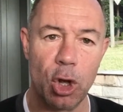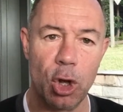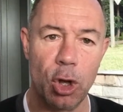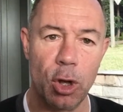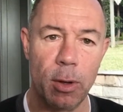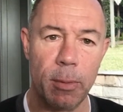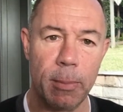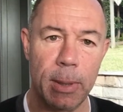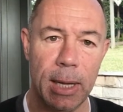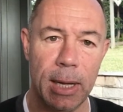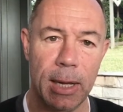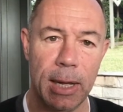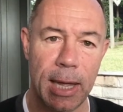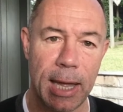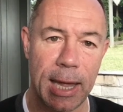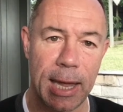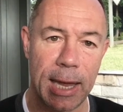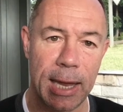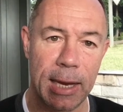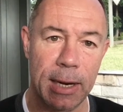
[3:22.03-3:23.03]
Irma
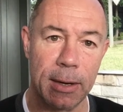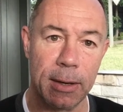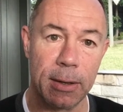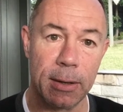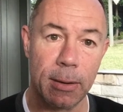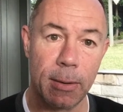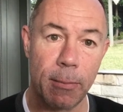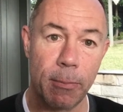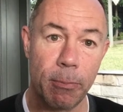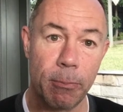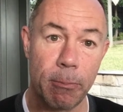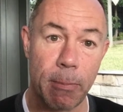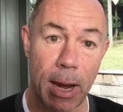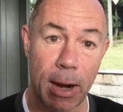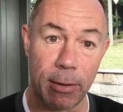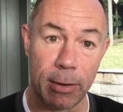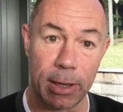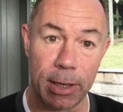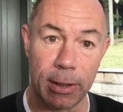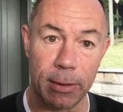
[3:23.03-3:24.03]
and
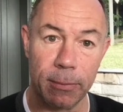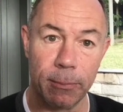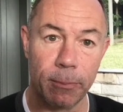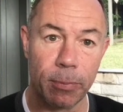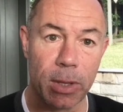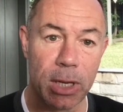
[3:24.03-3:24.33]
Marion.